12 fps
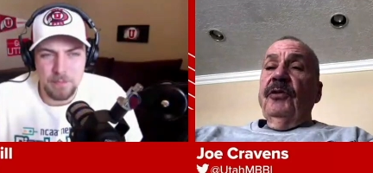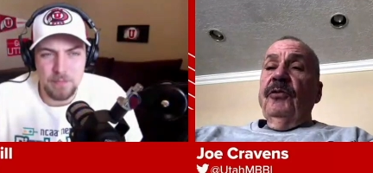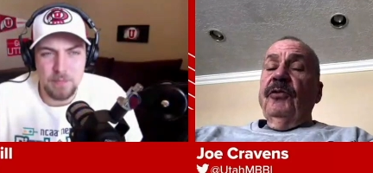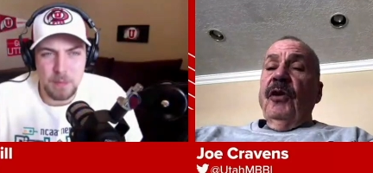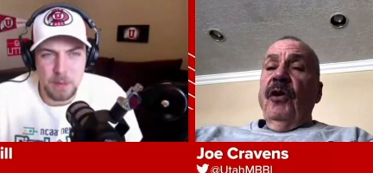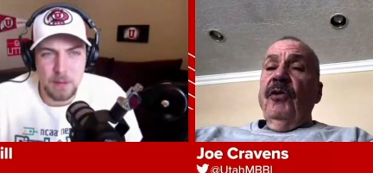
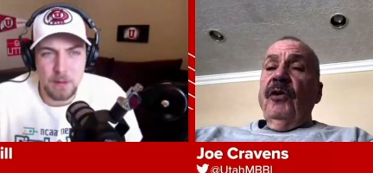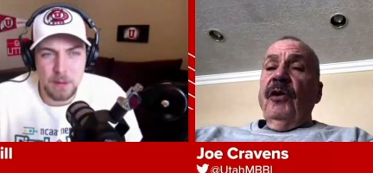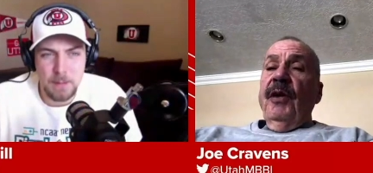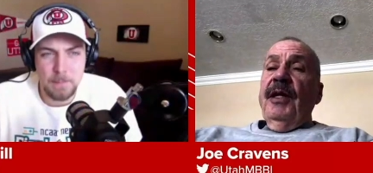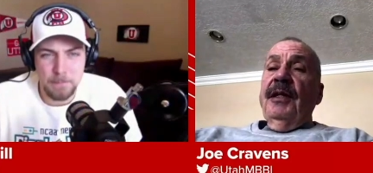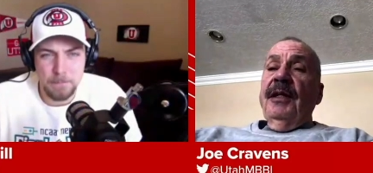Speaker 1: facilities
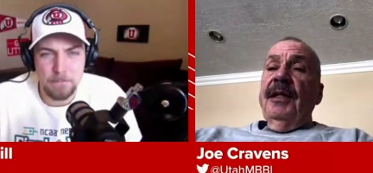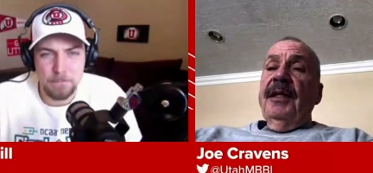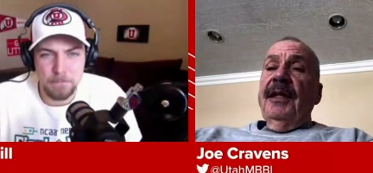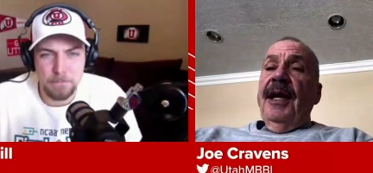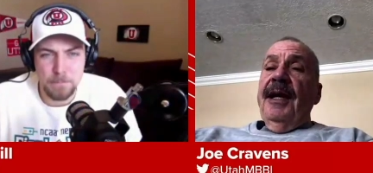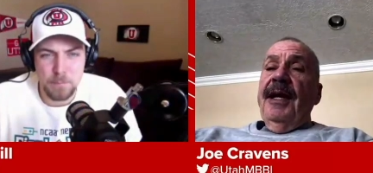at
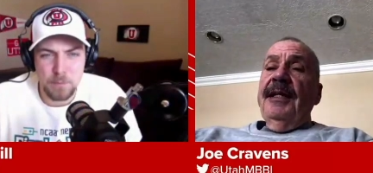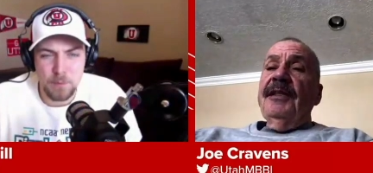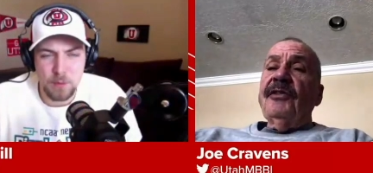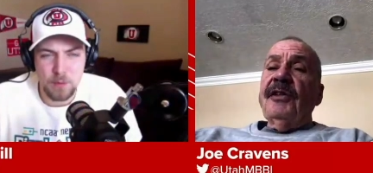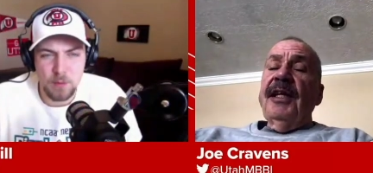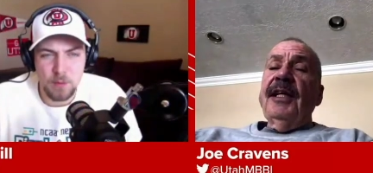Utah and a great
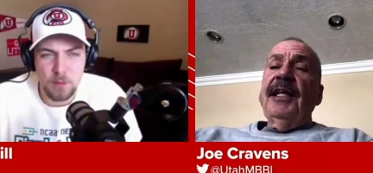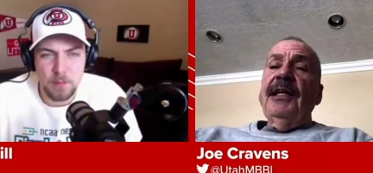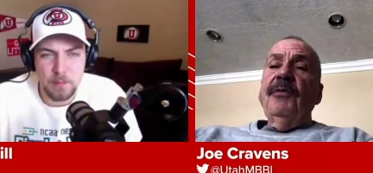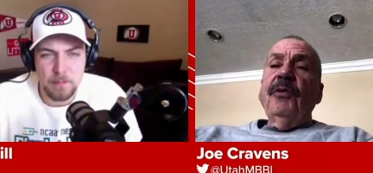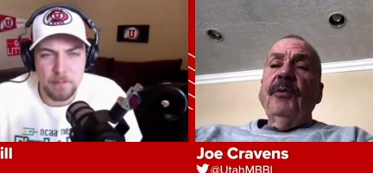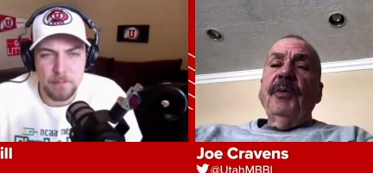league,
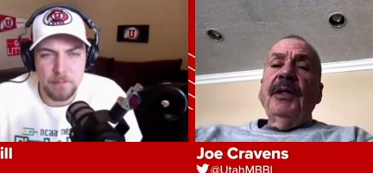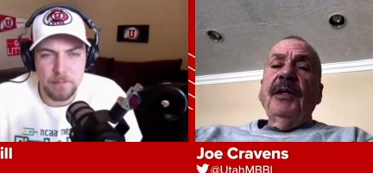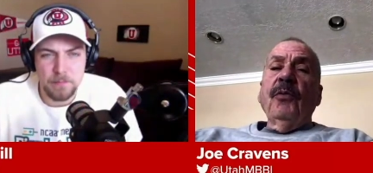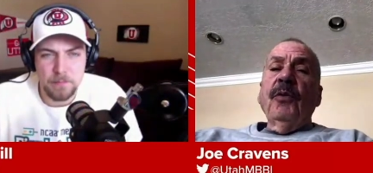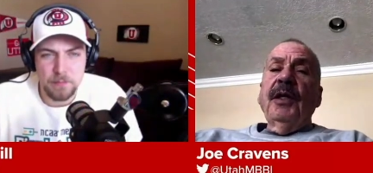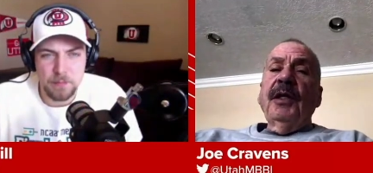I just
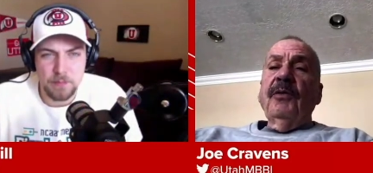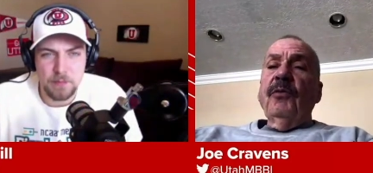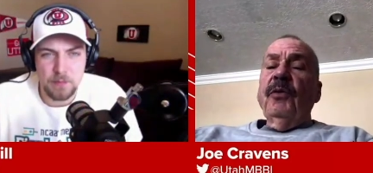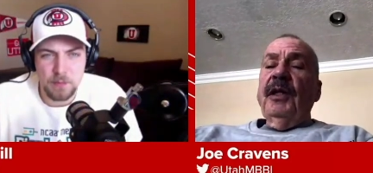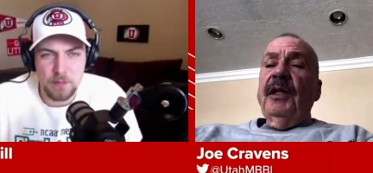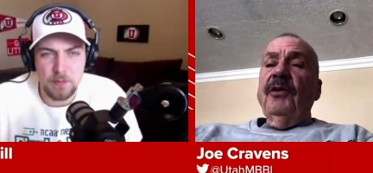think he
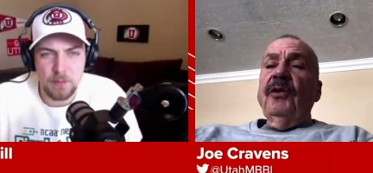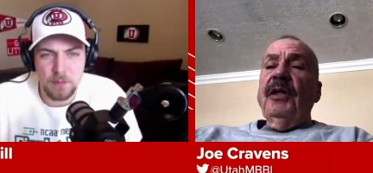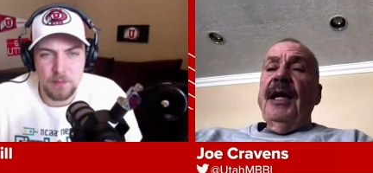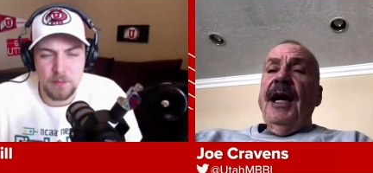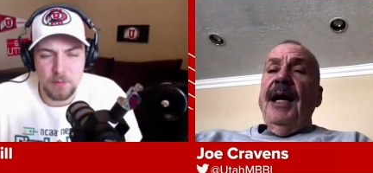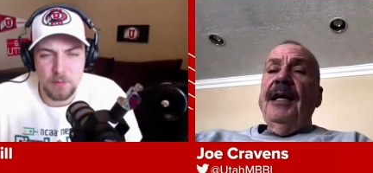would be a
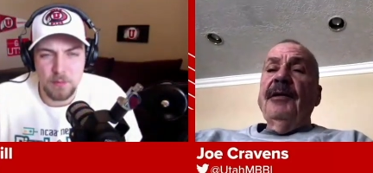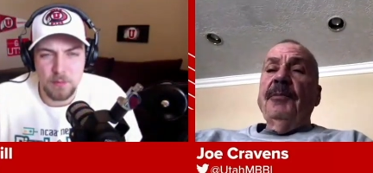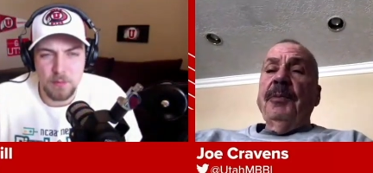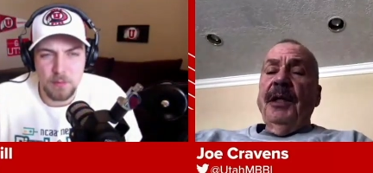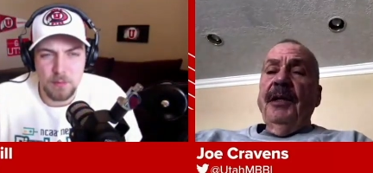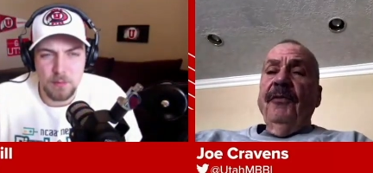really, really
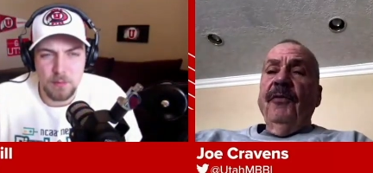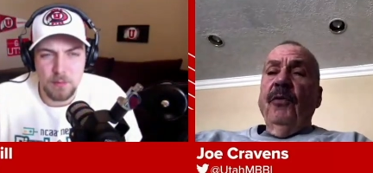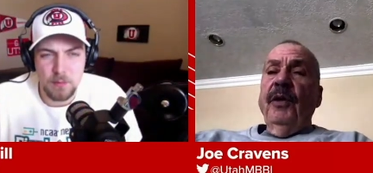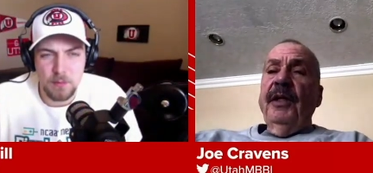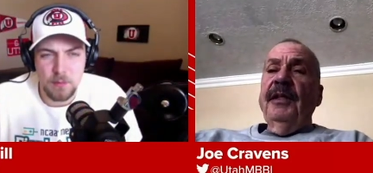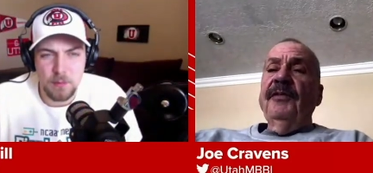good
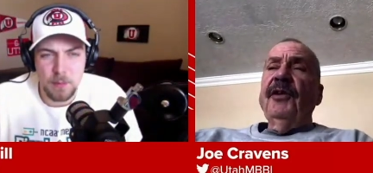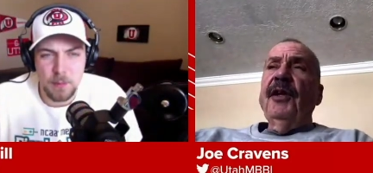guy to